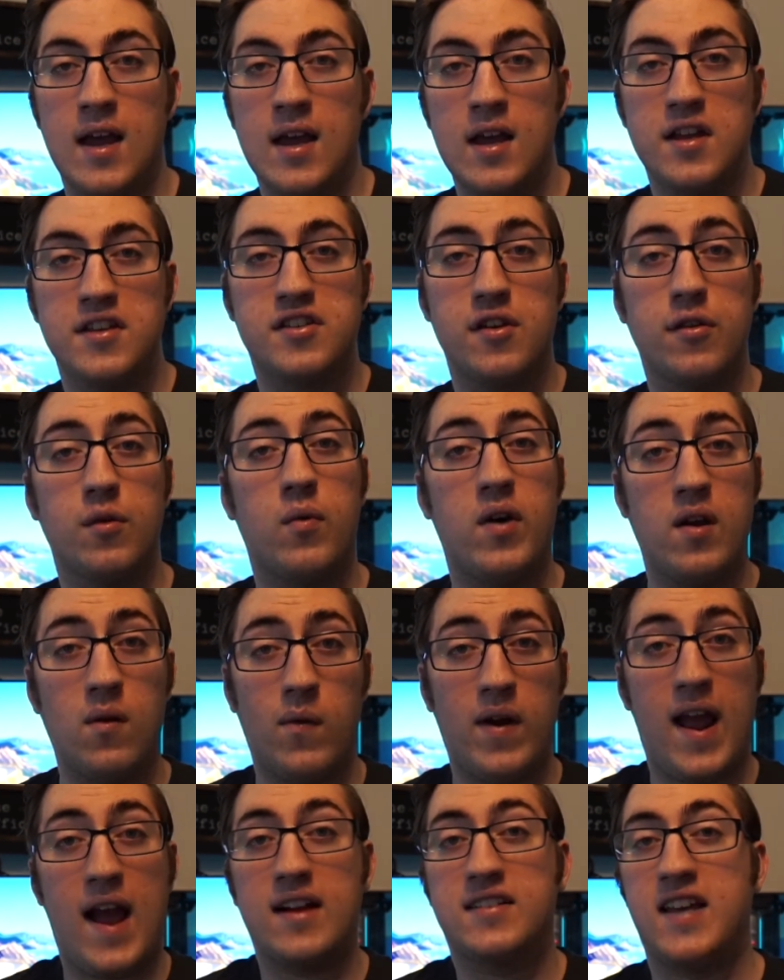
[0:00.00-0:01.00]
So the way
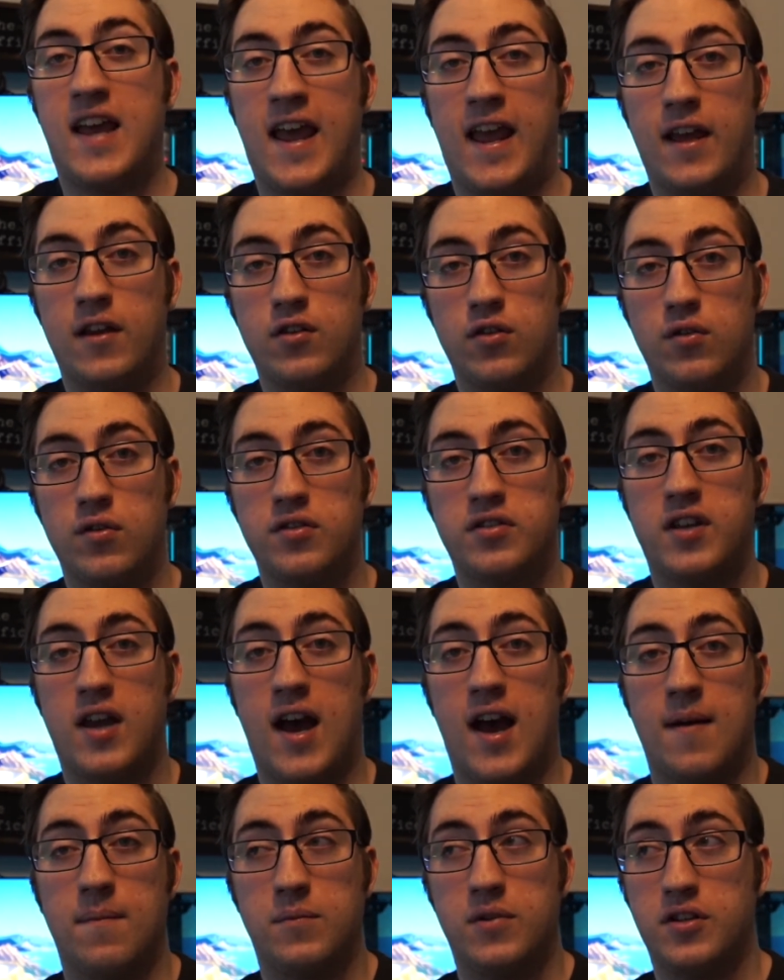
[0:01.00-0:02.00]
React handles
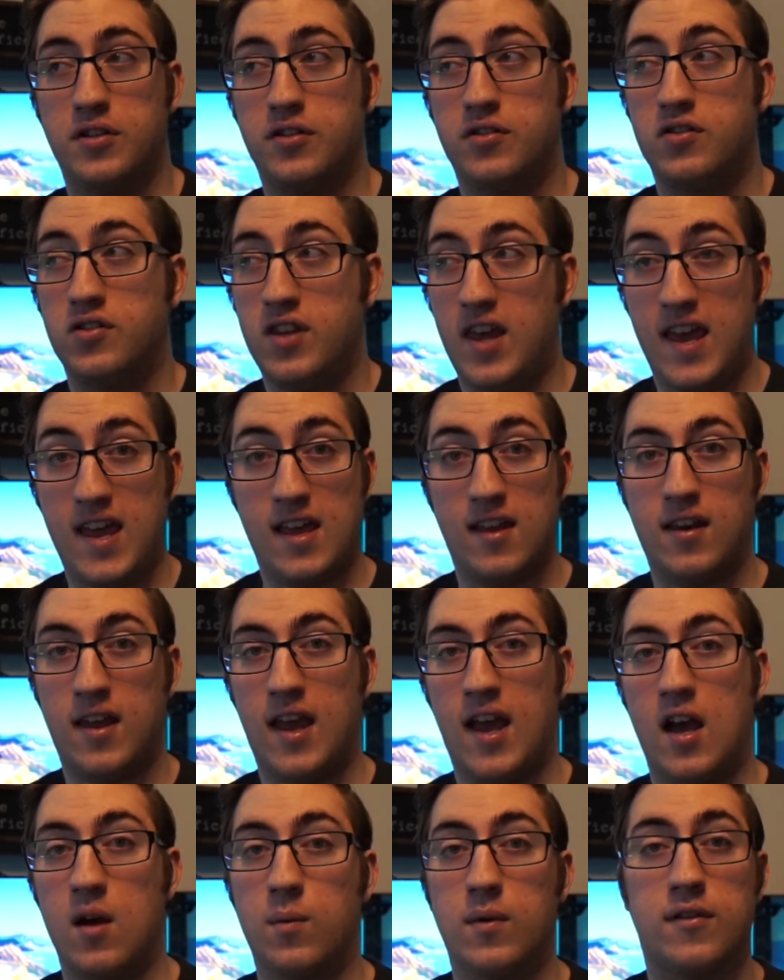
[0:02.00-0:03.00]
just state
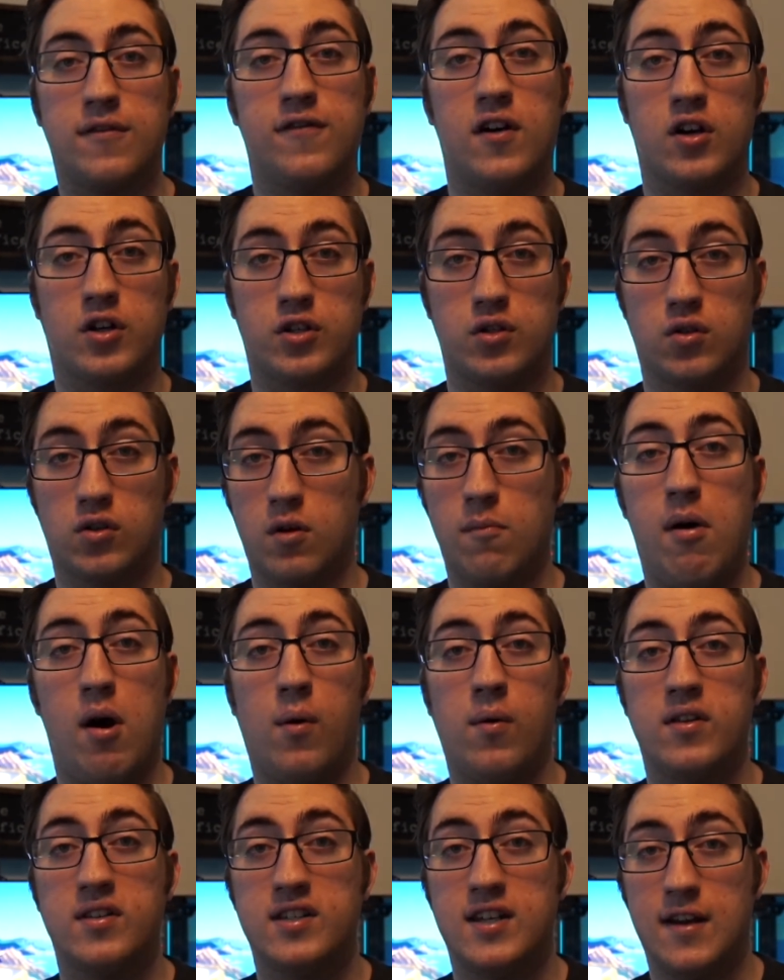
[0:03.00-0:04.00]
with functional
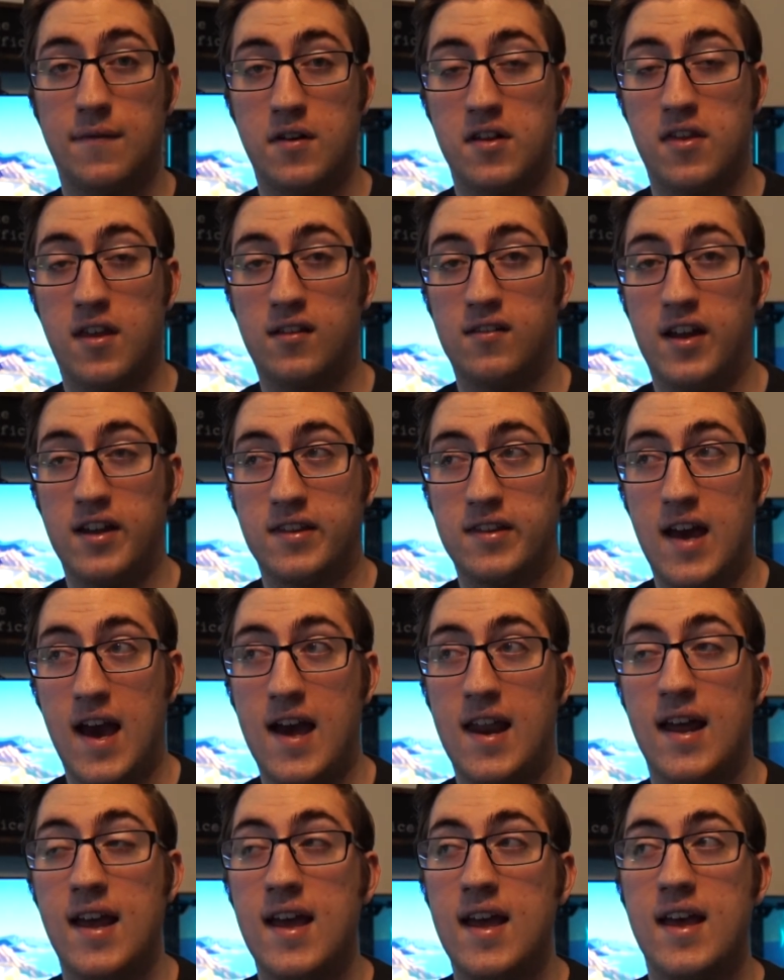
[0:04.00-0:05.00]
components and everything like
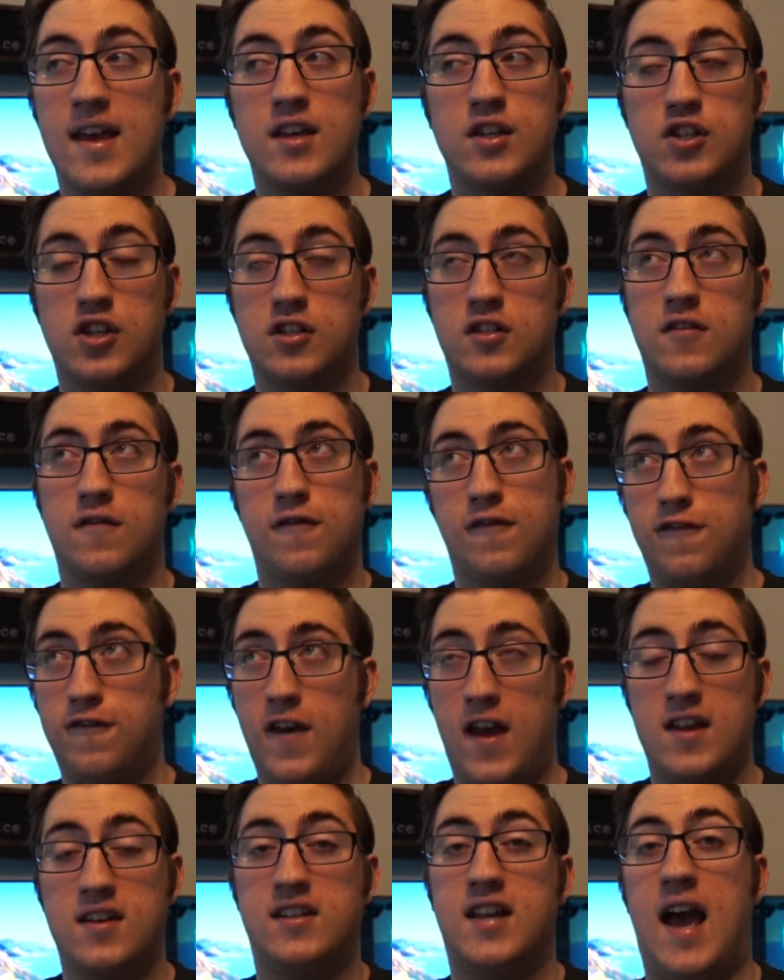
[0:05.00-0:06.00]
that is just
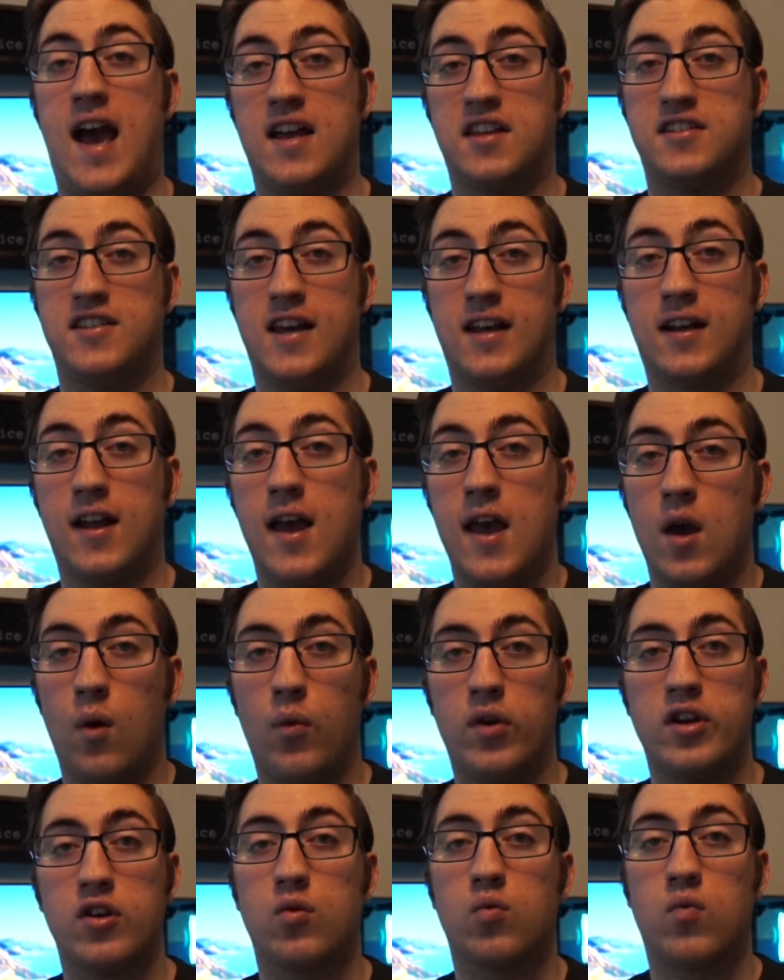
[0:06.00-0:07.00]
fantastic.
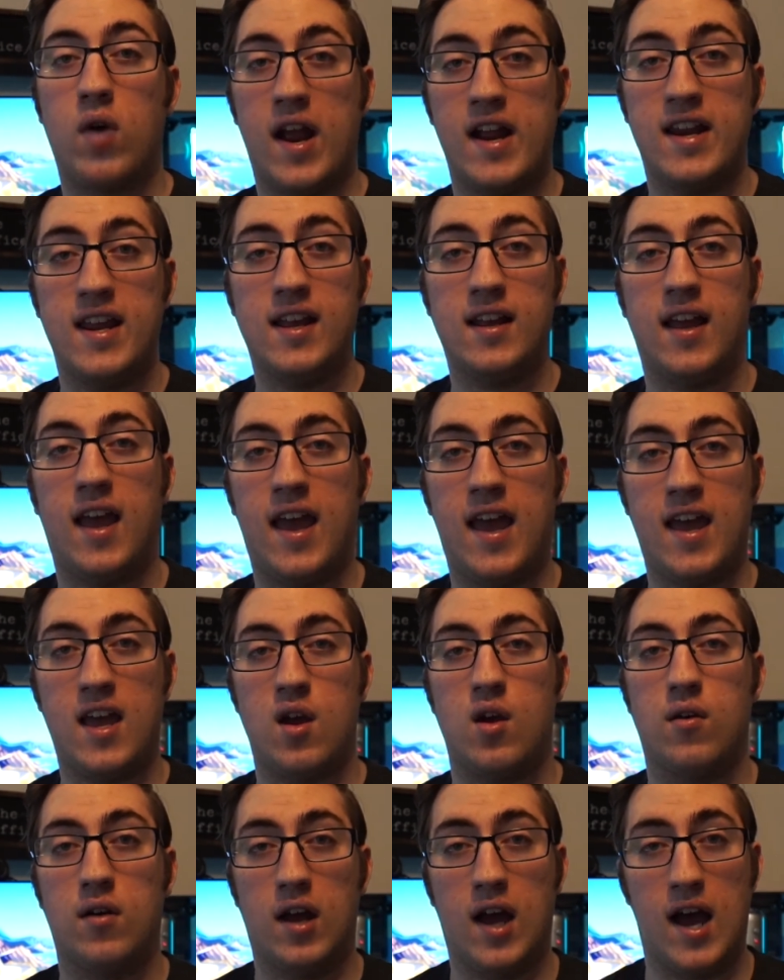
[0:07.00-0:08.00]
When you're writing
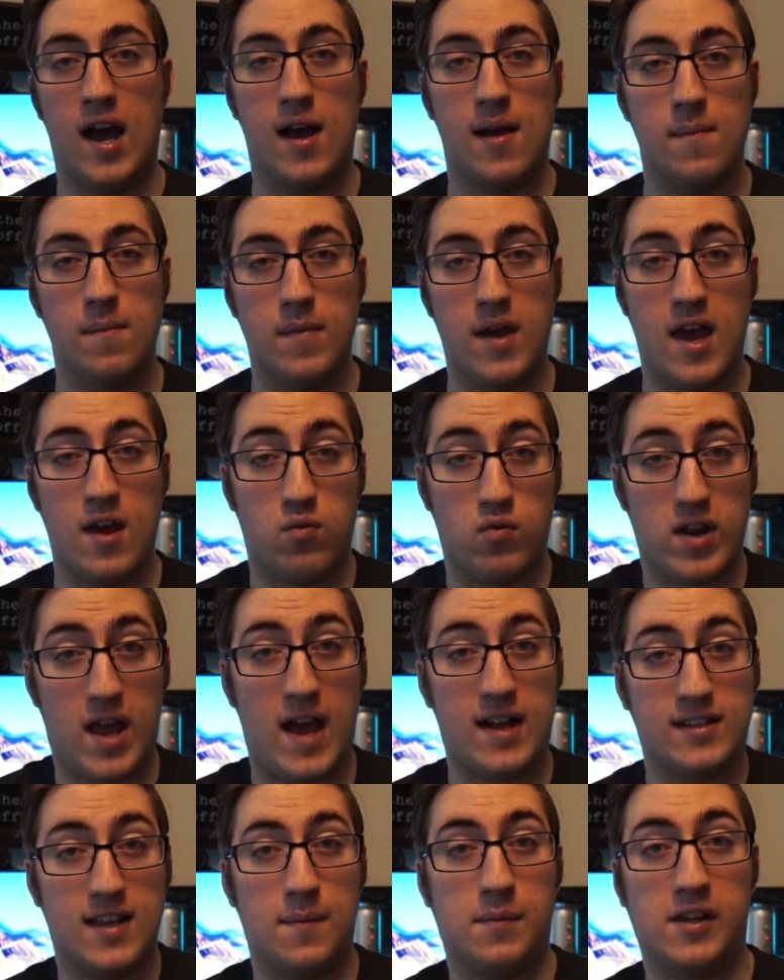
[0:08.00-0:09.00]
a
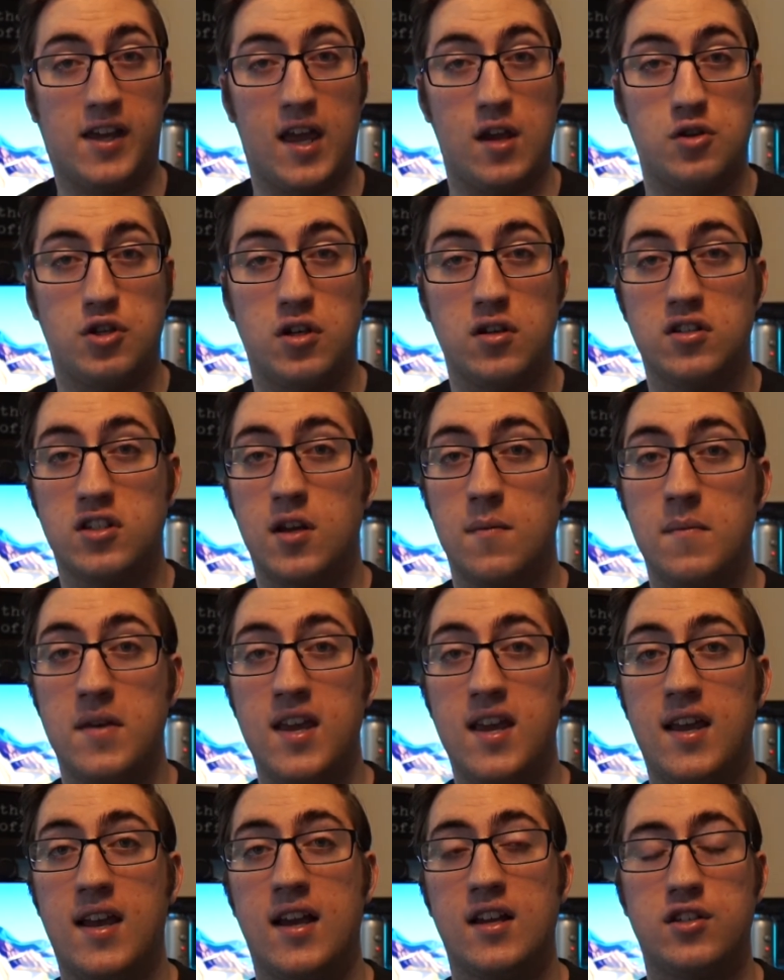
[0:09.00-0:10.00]
React application, to
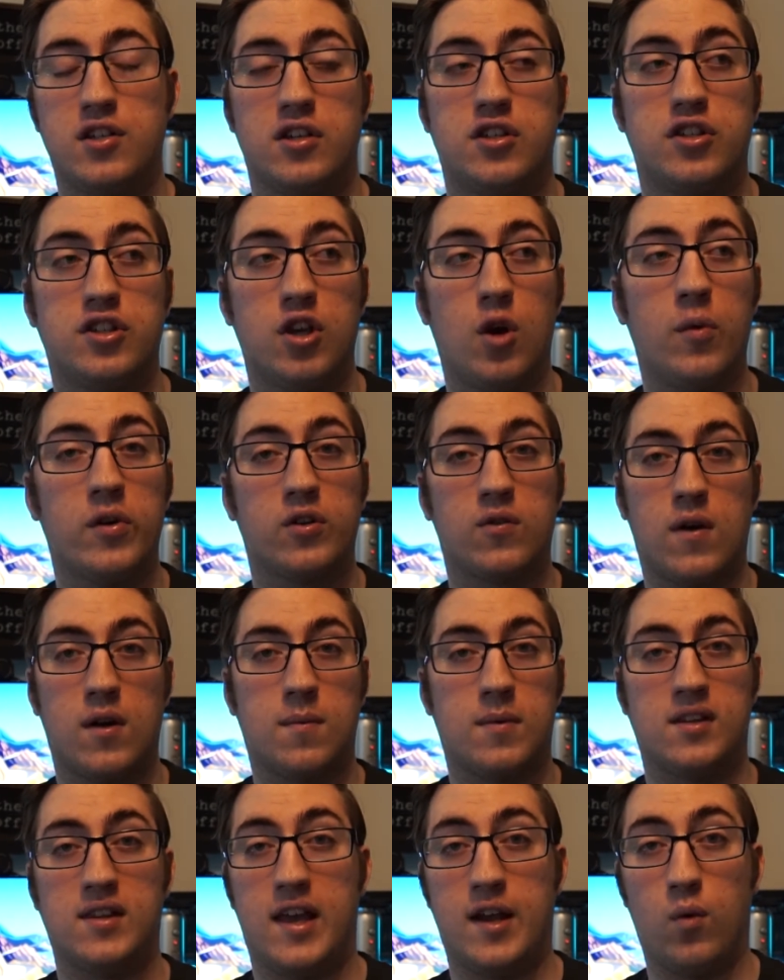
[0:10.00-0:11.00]
me, it's just so
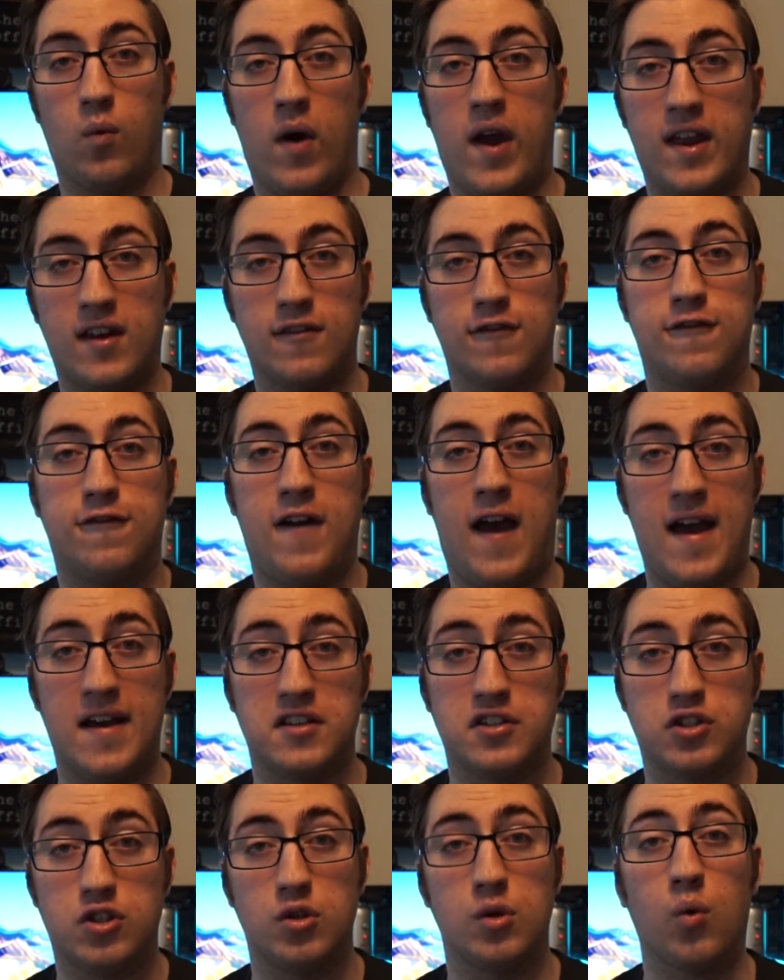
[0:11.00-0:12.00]
incredibly lightweight and
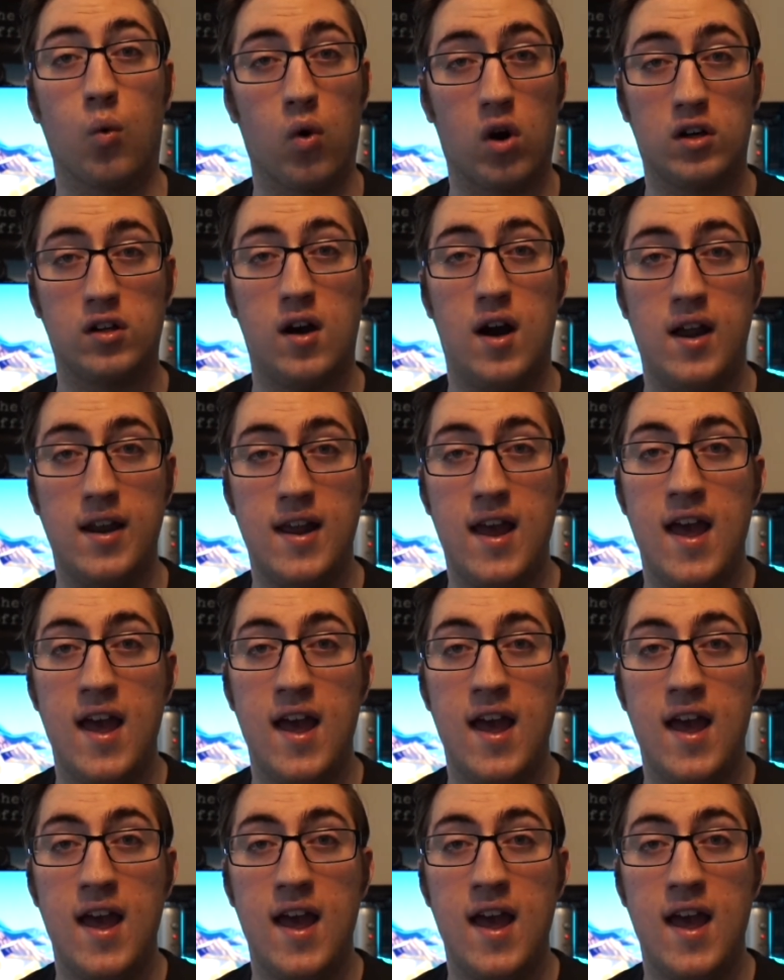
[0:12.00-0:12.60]
fast to work on